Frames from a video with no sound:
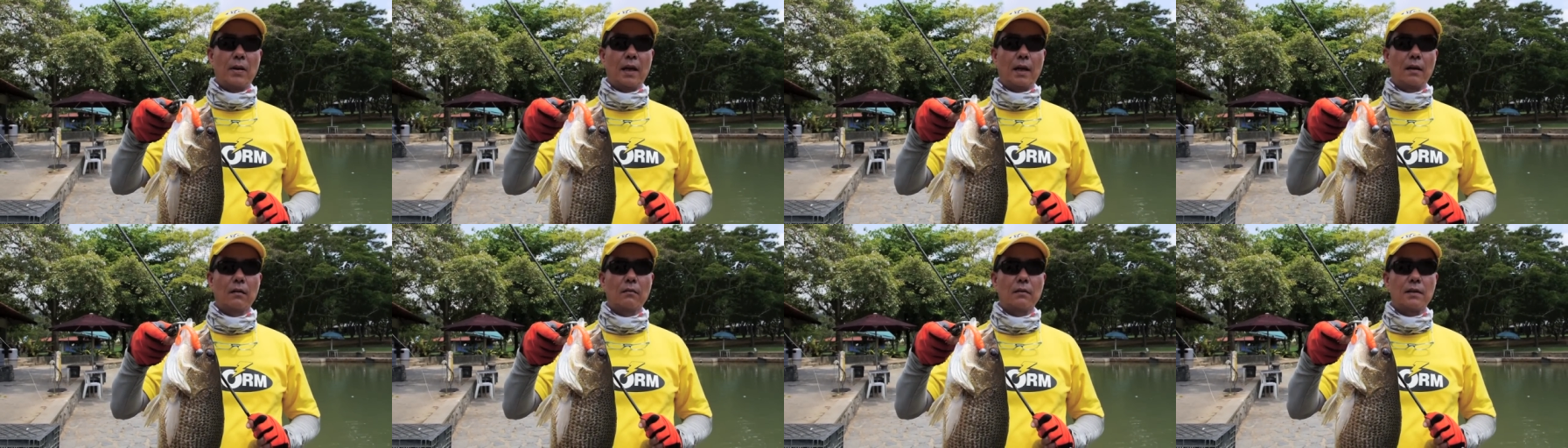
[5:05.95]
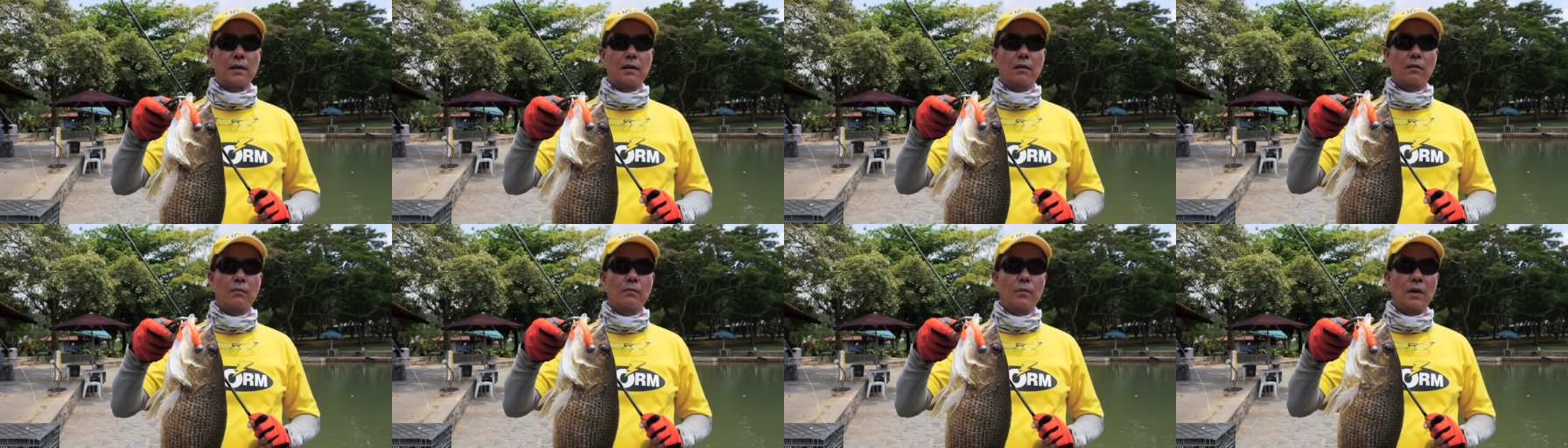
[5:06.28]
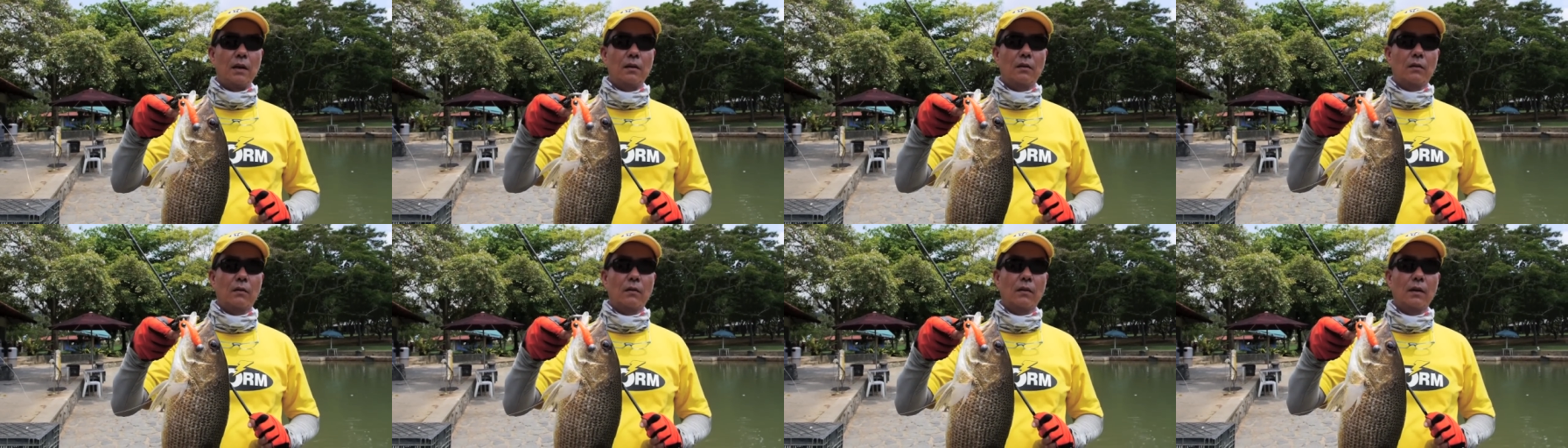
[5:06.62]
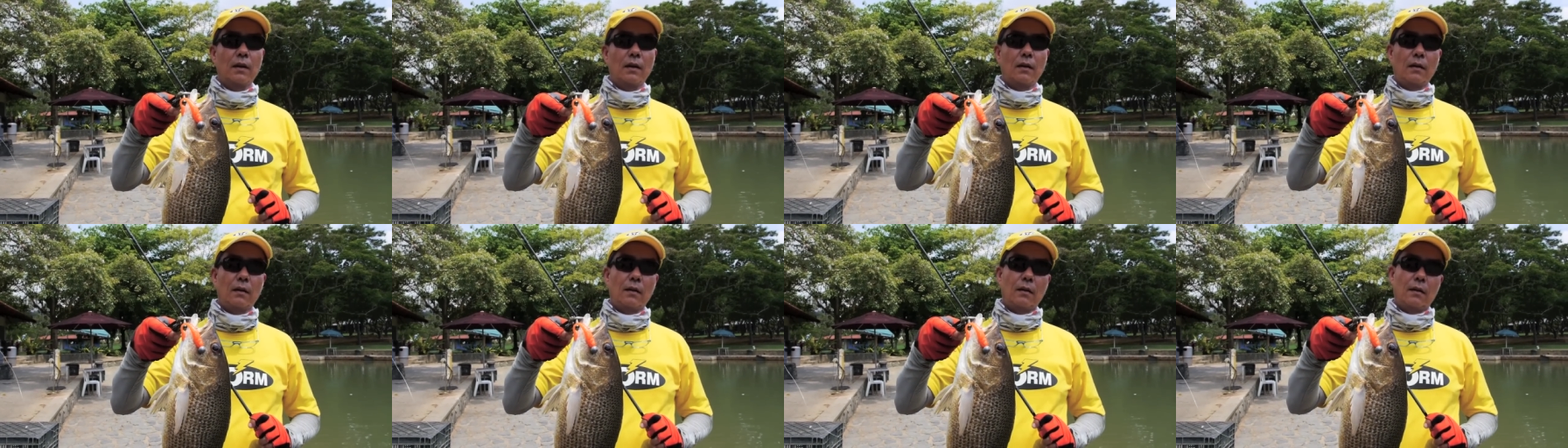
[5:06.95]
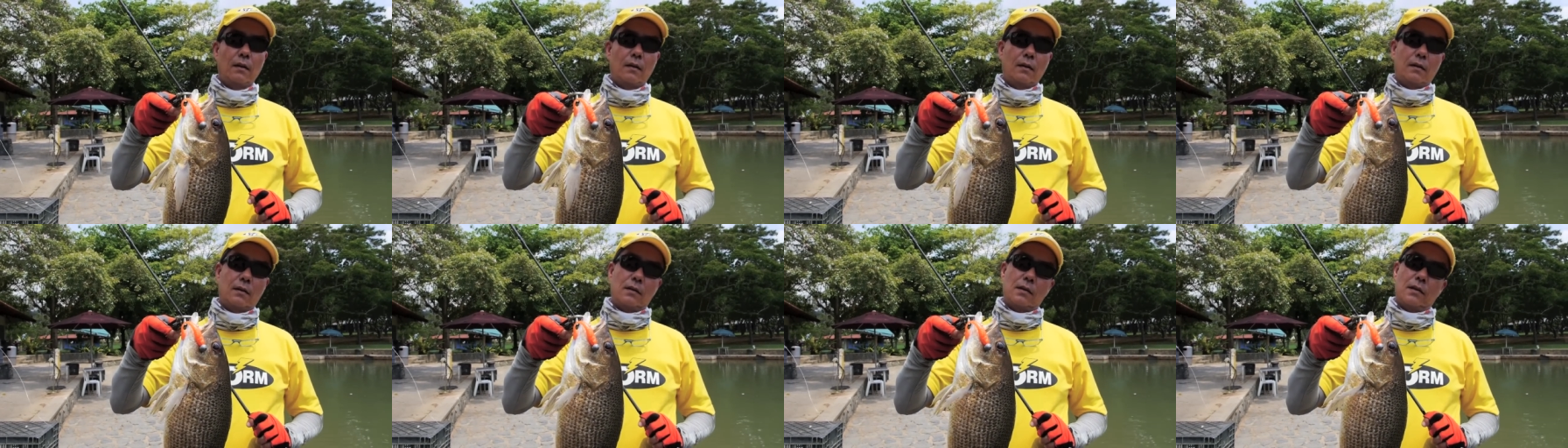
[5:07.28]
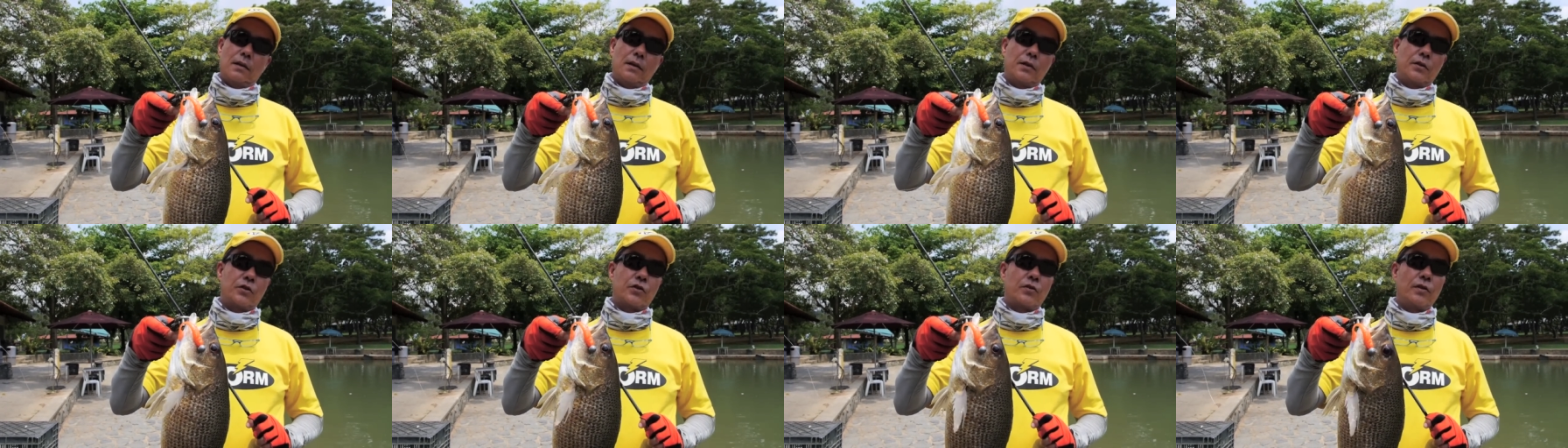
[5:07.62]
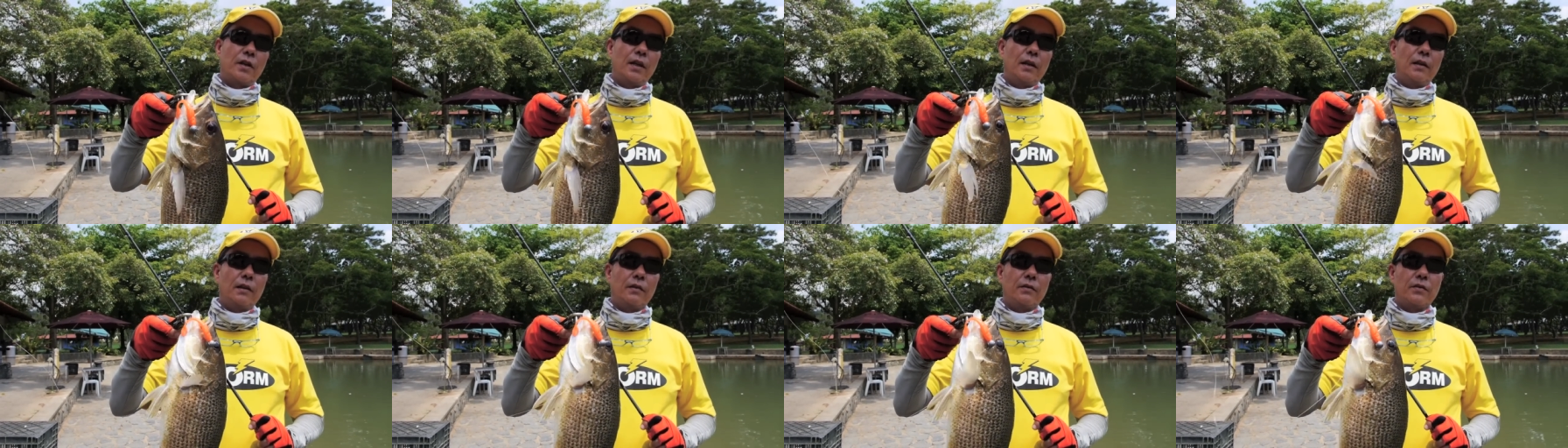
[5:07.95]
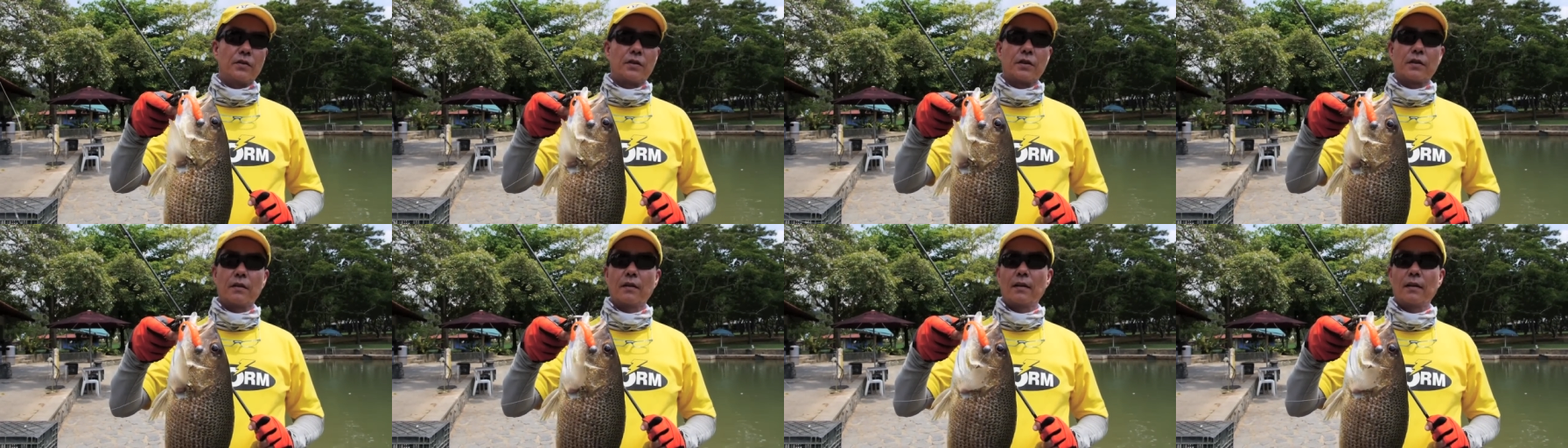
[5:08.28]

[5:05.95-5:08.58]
paddle tail minnow, uh, 3 inch.